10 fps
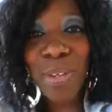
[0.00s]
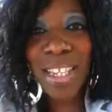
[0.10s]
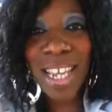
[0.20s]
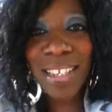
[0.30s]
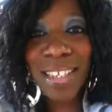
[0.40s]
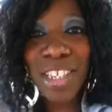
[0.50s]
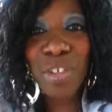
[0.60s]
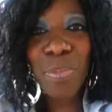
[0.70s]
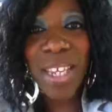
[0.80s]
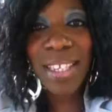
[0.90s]
been Destahnee
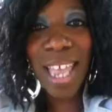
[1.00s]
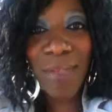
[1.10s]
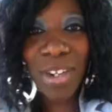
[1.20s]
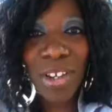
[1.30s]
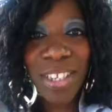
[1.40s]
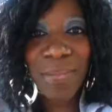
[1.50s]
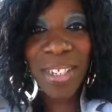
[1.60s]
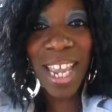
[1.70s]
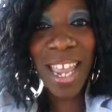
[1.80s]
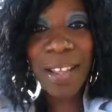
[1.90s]
Speaks. Have an awesome
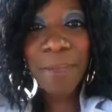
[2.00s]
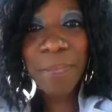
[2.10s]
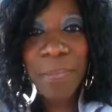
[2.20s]
day.